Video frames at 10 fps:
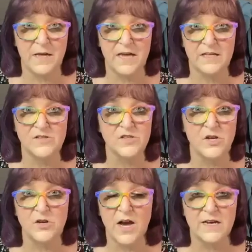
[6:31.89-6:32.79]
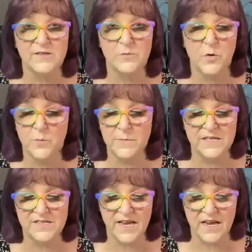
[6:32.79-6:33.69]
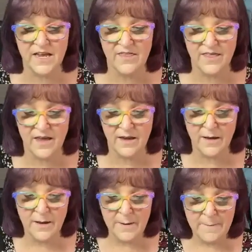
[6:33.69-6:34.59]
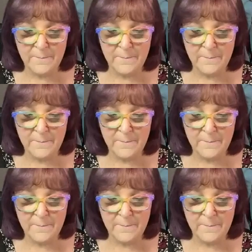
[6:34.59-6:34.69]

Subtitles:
again so you guys won't miss anything.